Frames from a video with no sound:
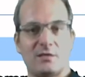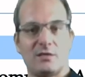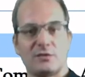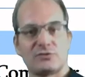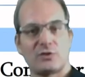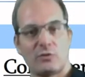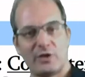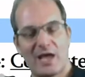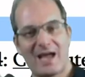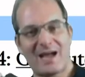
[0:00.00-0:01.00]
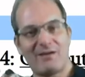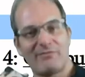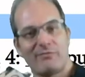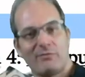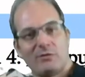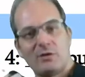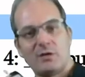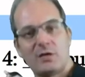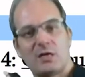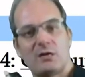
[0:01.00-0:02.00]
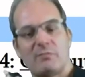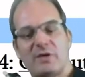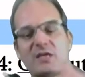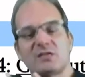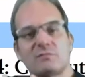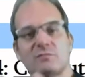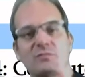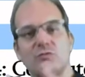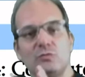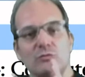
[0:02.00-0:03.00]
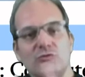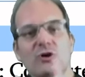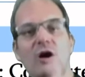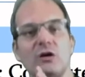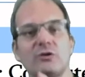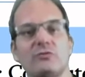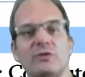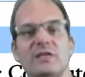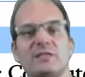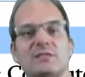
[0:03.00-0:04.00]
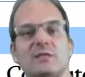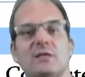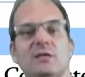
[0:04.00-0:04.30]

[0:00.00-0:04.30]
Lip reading: So you have a mechanism to talk to this.